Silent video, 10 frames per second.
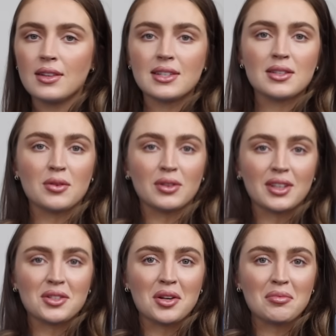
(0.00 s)
This is an old
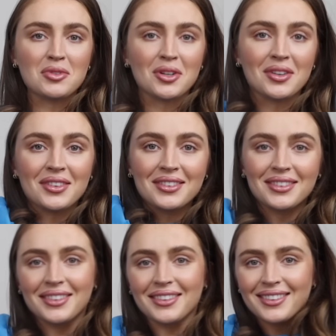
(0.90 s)
H&M shirt
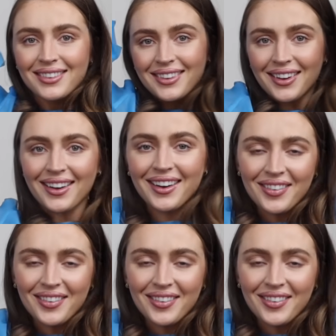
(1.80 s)
I